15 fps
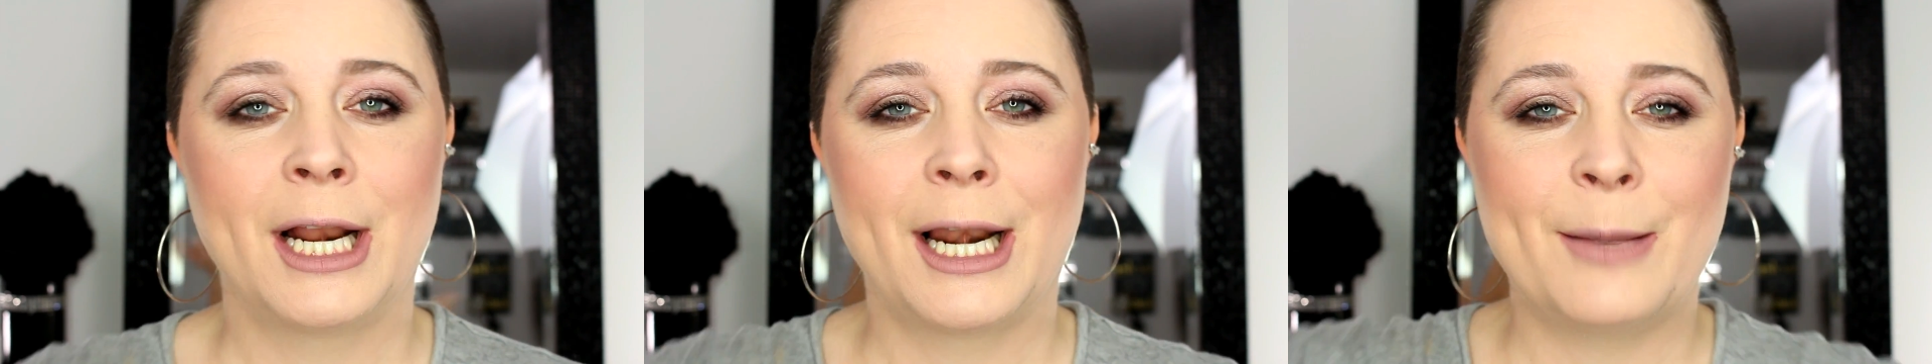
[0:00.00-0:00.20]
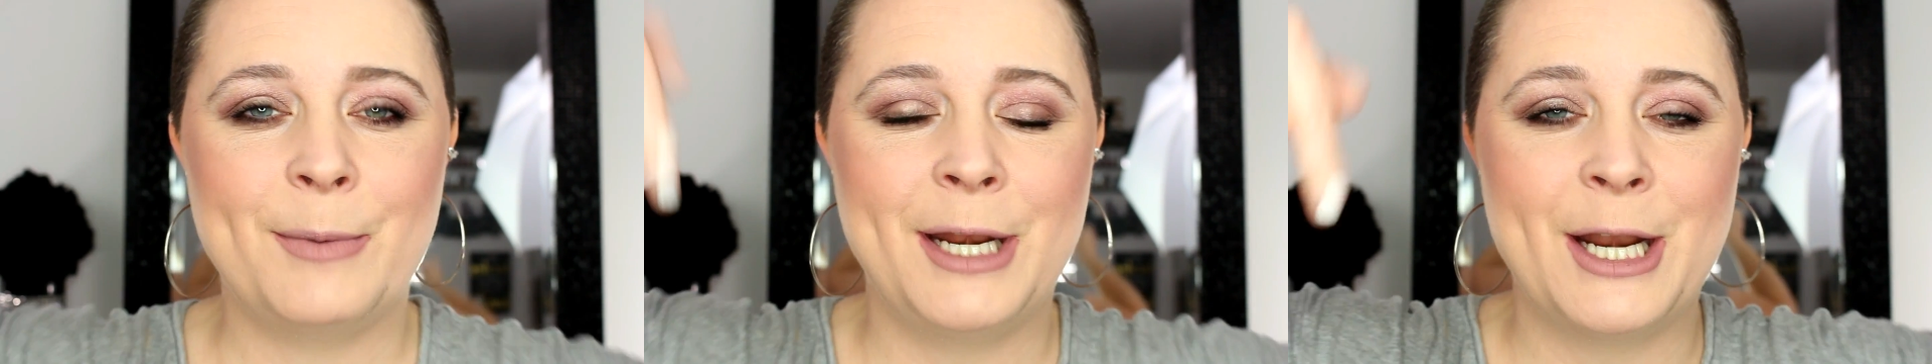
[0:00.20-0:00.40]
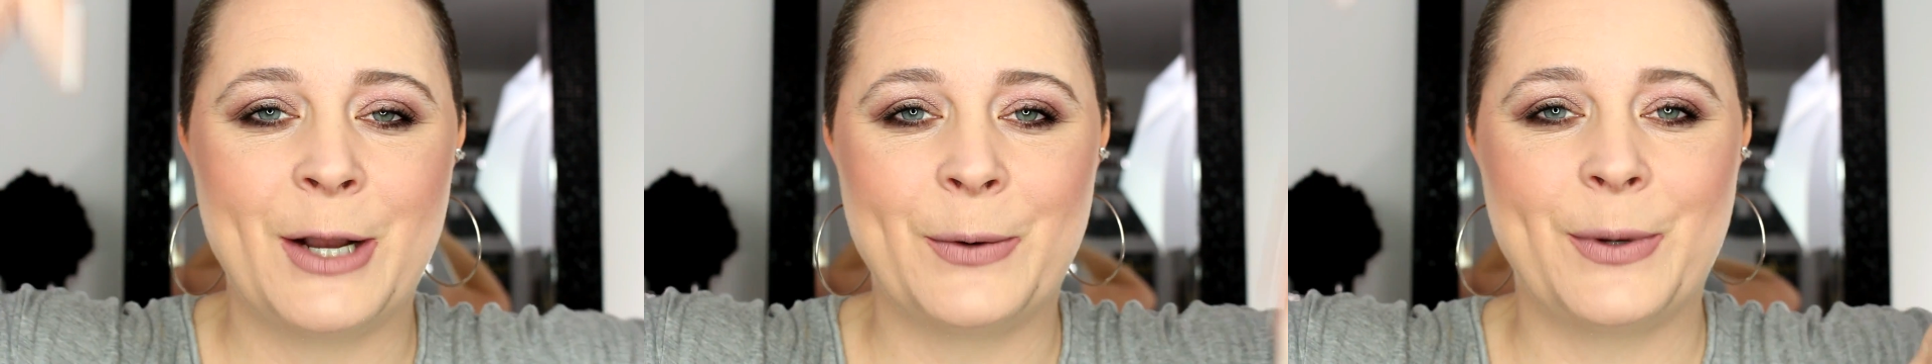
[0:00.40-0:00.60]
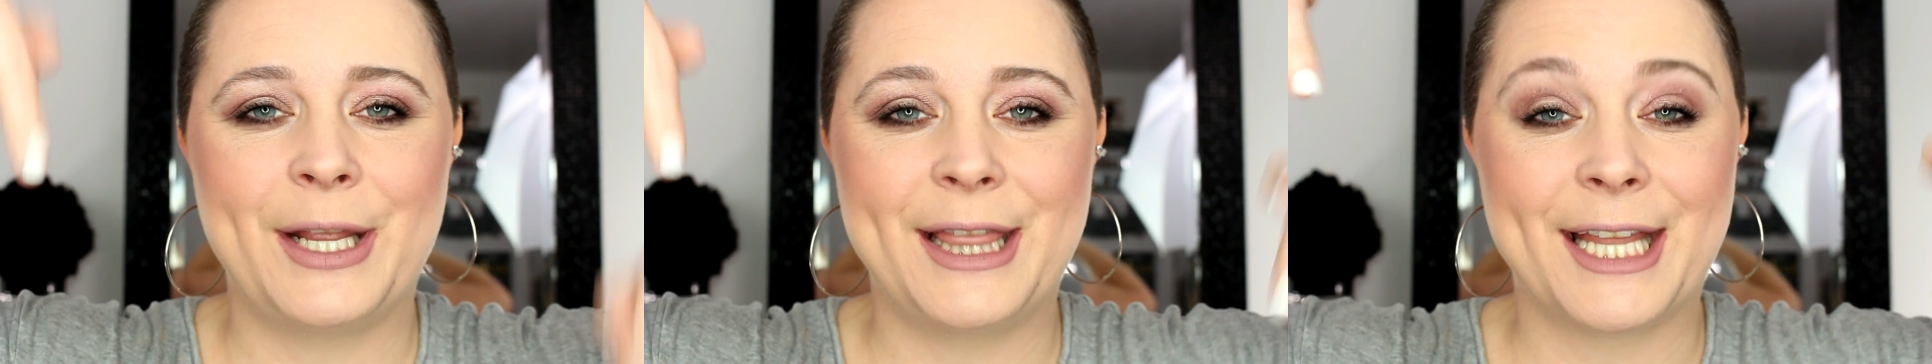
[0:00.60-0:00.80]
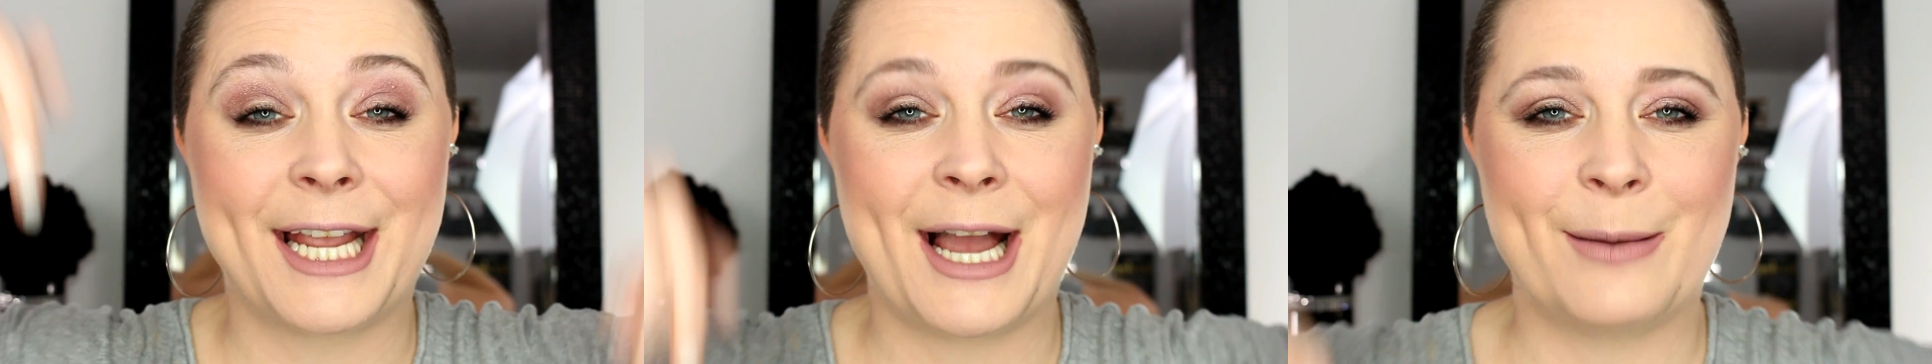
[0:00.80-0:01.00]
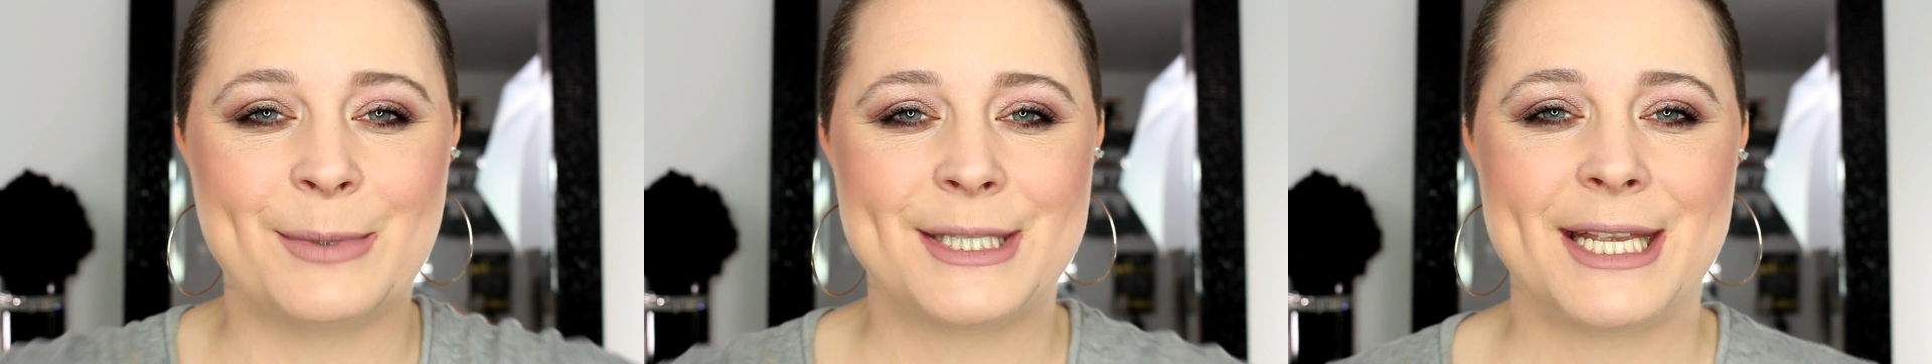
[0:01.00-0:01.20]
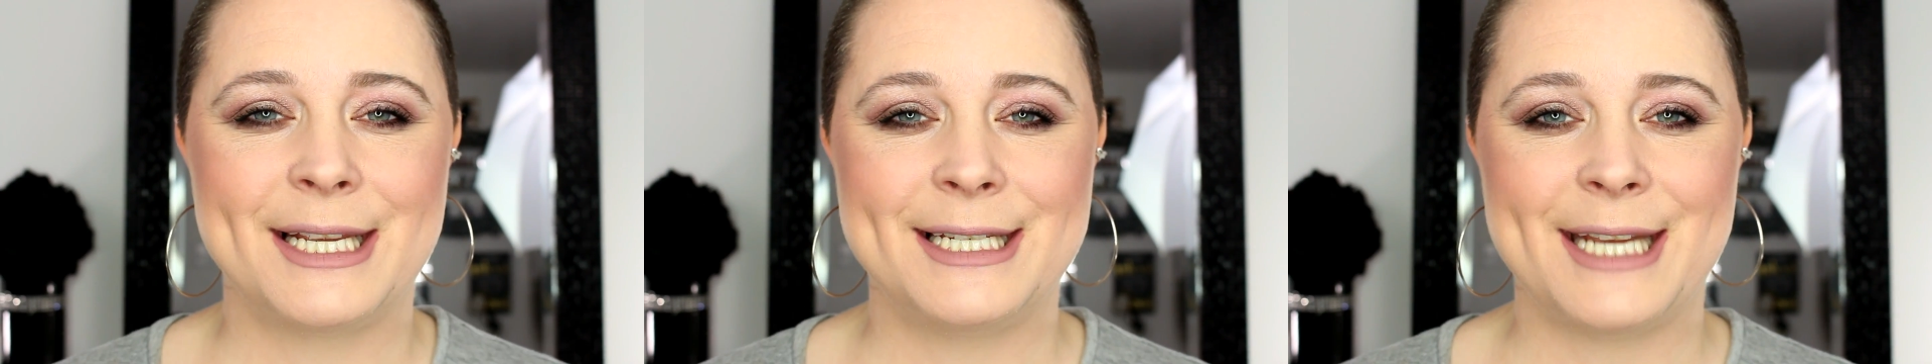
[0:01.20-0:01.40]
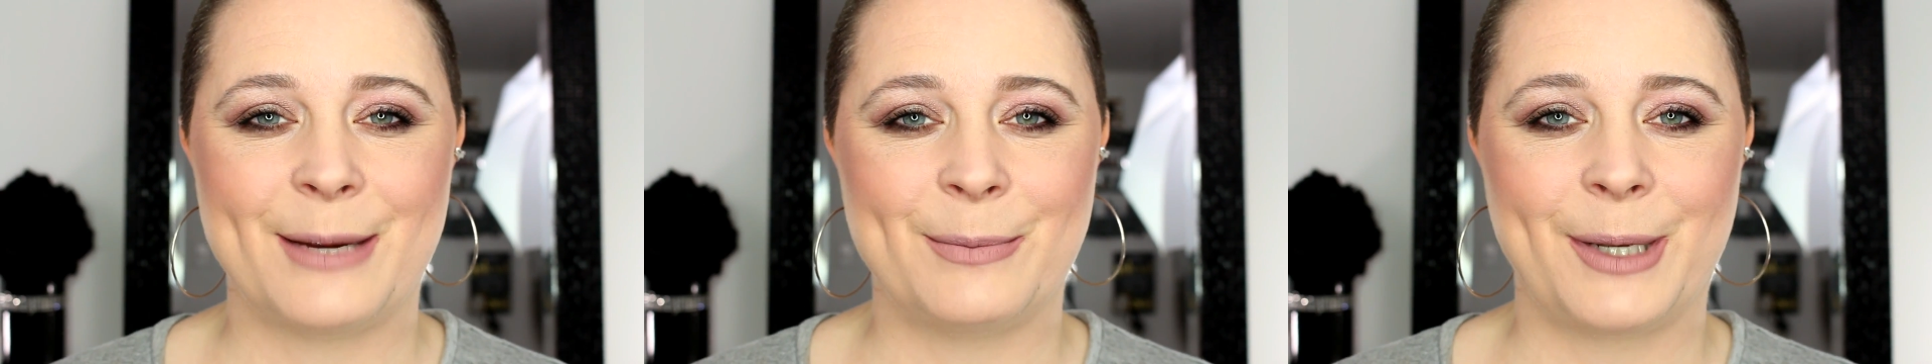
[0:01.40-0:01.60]
Let me know in the comments
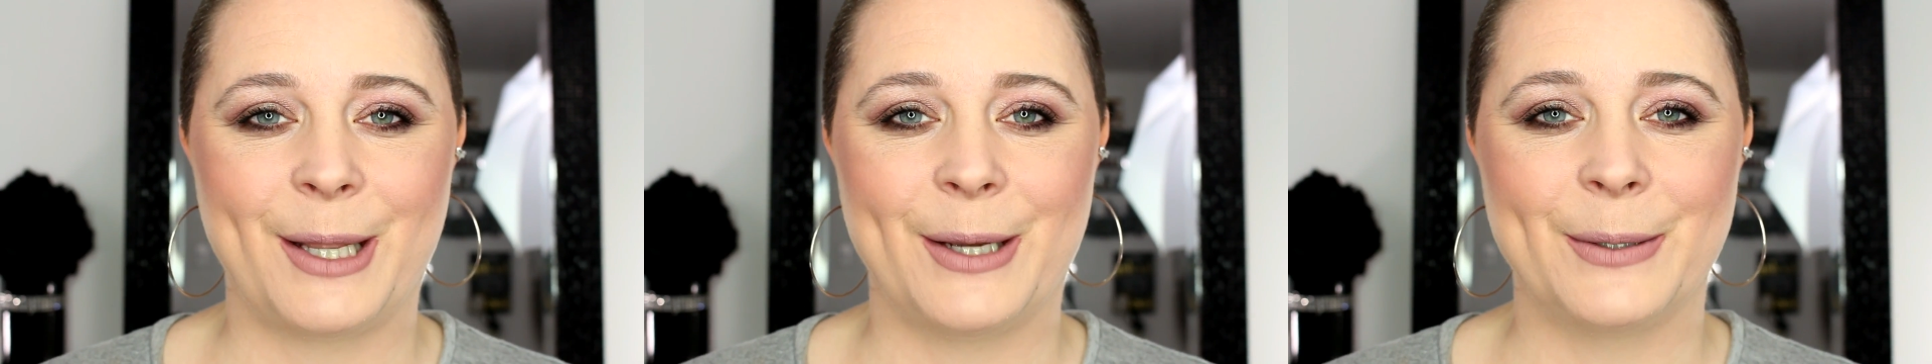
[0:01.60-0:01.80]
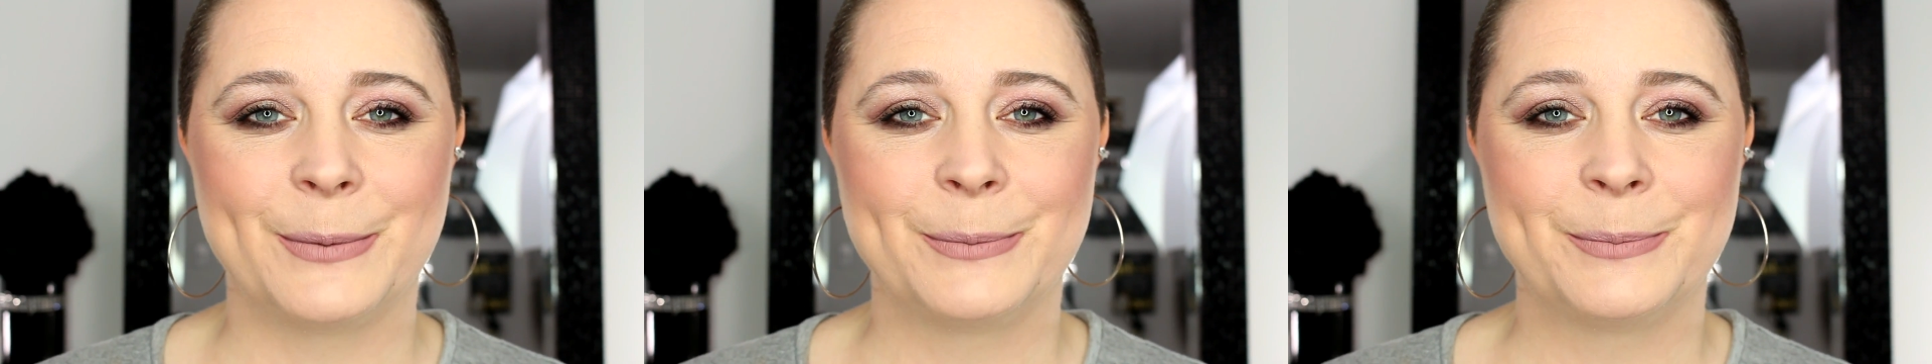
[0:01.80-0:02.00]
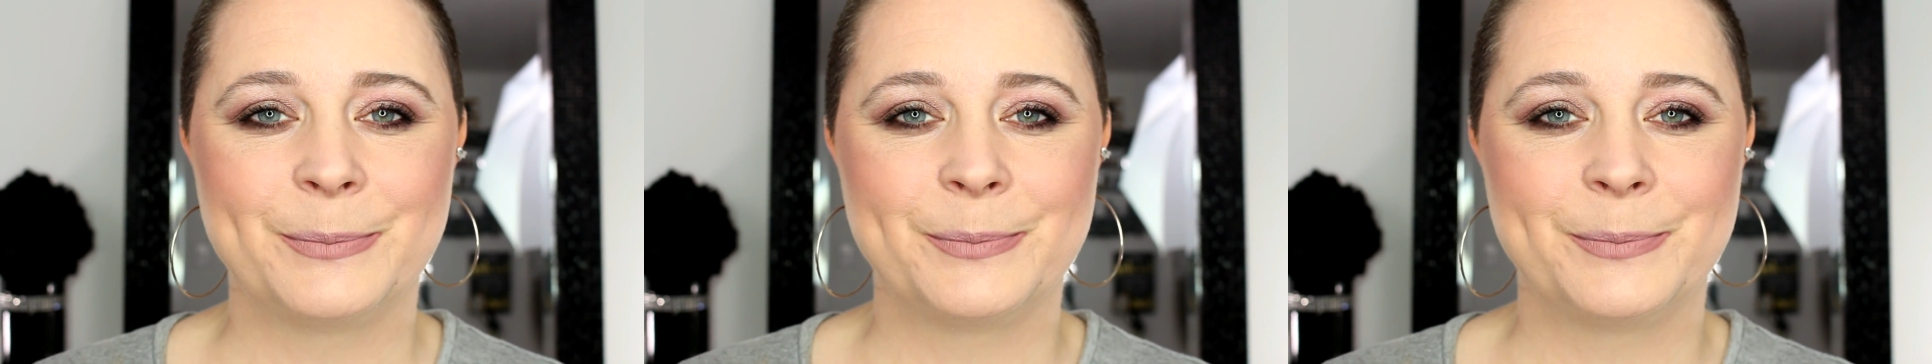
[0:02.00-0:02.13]
down below.